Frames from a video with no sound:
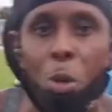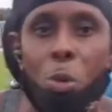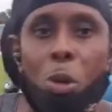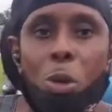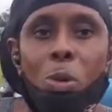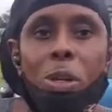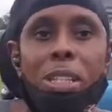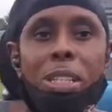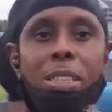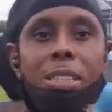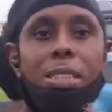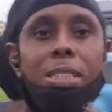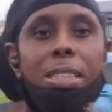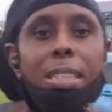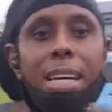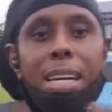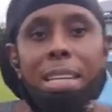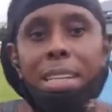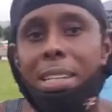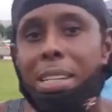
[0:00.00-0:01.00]
we want to
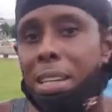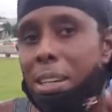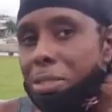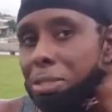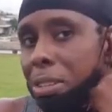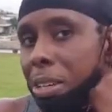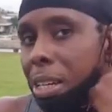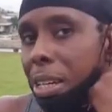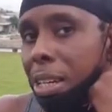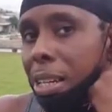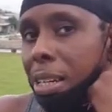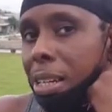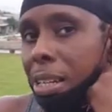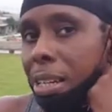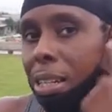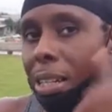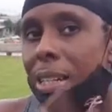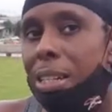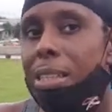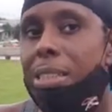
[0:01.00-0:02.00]
turn a deaf ear
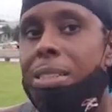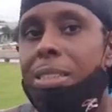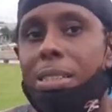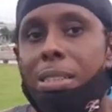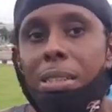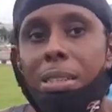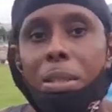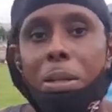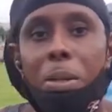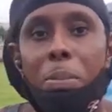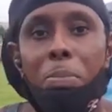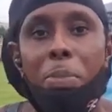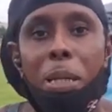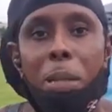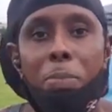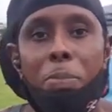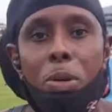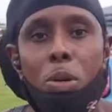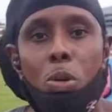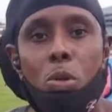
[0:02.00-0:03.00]
to
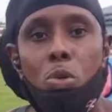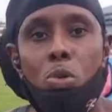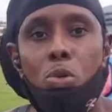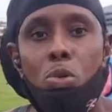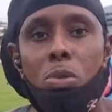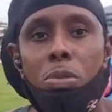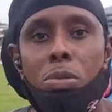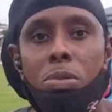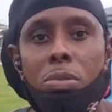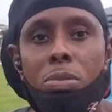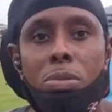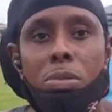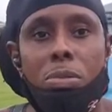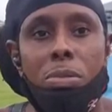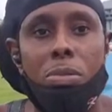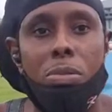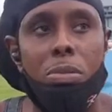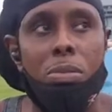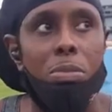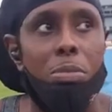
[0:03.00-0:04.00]
people who
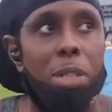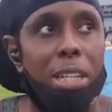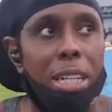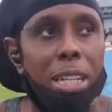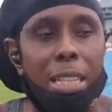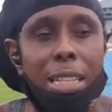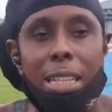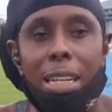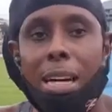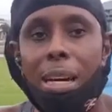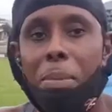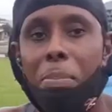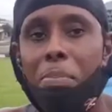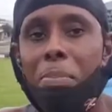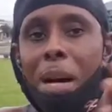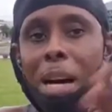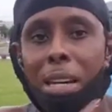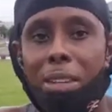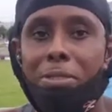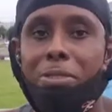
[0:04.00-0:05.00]
bring in the
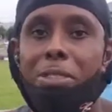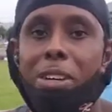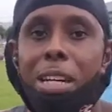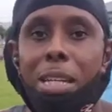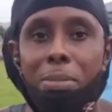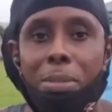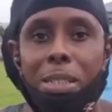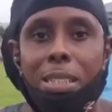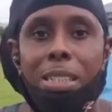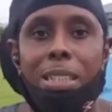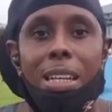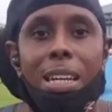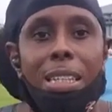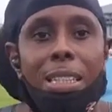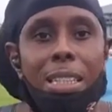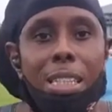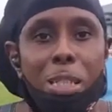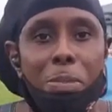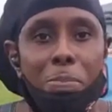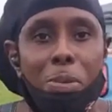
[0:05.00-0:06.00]
bad vibes there
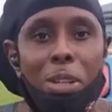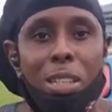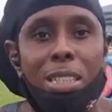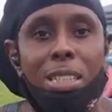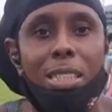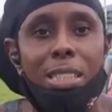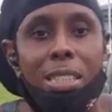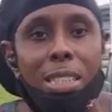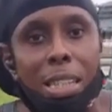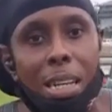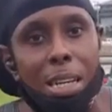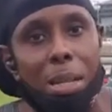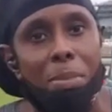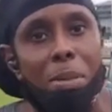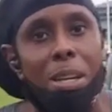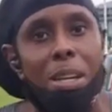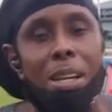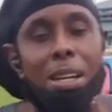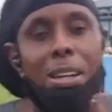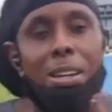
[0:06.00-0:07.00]
at this point in time.
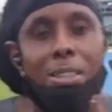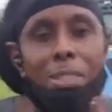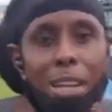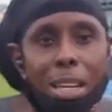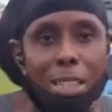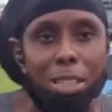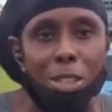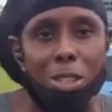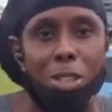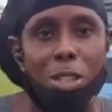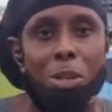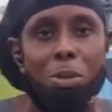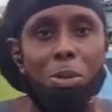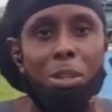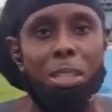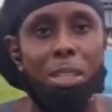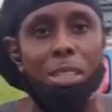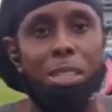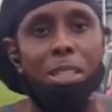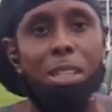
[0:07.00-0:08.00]
Right? So you
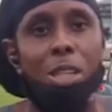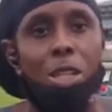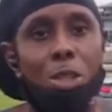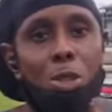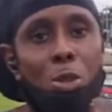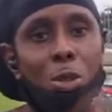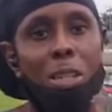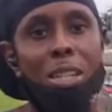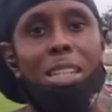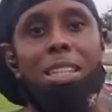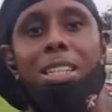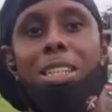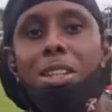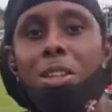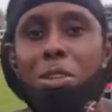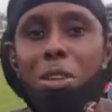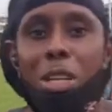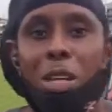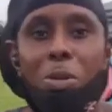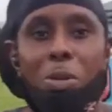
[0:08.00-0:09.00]
want to do your
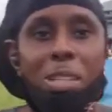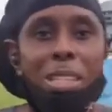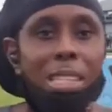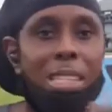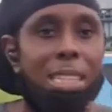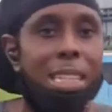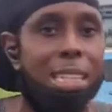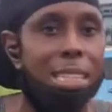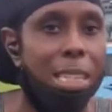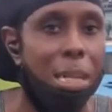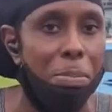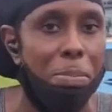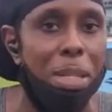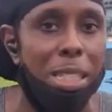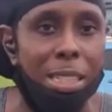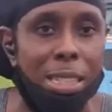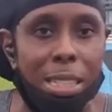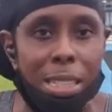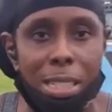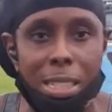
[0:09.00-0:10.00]
degree, you want to start a
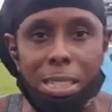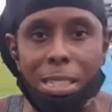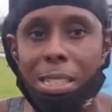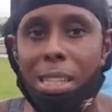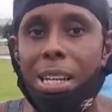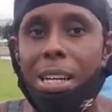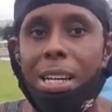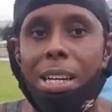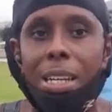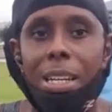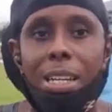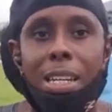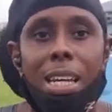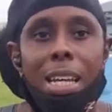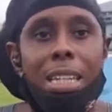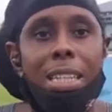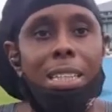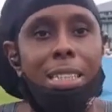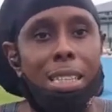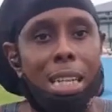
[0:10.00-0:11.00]
business.
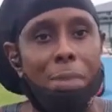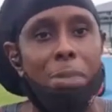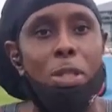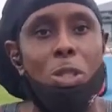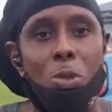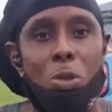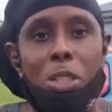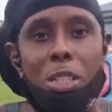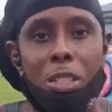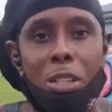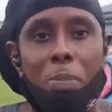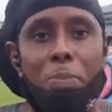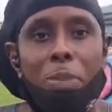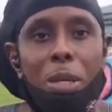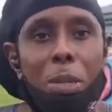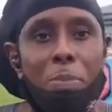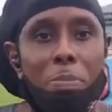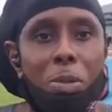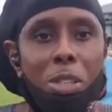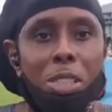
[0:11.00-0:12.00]
Anytime you're doing
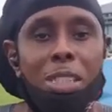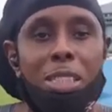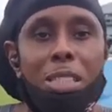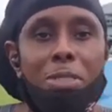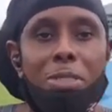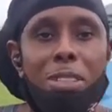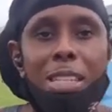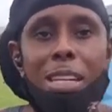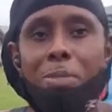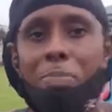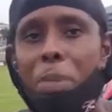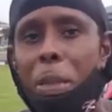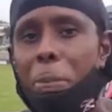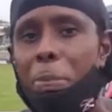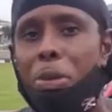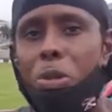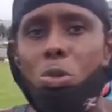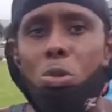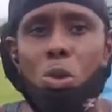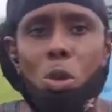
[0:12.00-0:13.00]
something positive, there are
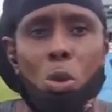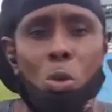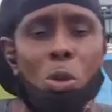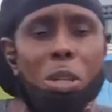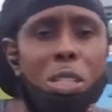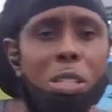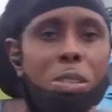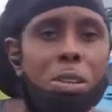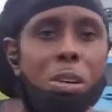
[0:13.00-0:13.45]
people who always